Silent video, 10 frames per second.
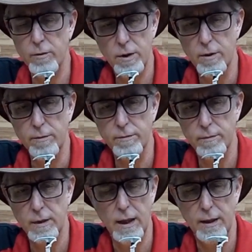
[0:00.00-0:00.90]
know,
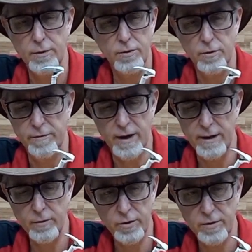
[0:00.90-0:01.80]

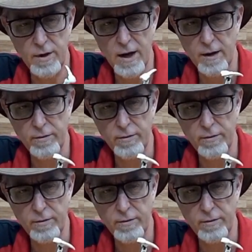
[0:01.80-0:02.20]
survival staff